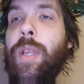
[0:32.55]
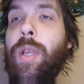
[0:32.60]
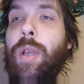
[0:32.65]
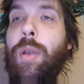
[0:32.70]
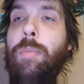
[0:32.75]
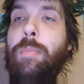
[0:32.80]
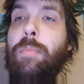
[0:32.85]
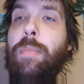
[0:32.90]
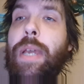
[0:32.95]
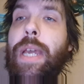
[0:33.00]

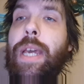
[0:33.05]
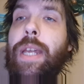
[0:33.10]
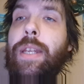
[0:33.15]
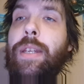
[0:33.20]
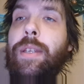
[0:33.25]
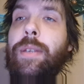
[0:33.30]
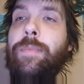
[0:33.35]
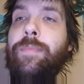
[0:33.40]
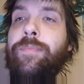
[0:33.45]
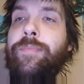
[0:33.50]
combat
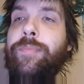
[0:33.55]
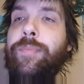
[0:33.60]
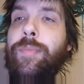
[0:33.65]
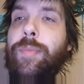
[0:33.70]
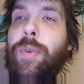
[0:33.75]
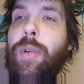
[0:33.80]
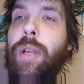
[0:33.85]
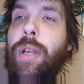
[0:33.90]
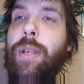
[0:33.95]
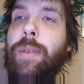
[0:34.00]
it,
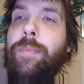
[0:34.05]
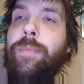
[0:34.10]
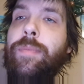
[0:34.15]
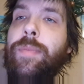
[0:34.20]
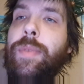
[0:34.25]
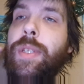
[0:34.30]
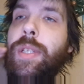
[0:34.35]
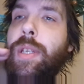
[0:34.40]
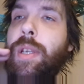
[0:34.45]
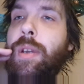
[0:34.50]
right?
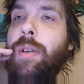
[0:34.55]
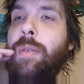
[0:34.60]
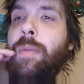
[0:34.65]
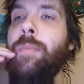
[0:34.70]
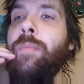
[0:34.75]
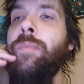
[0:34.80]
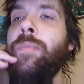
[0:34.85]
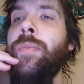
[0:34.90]
So,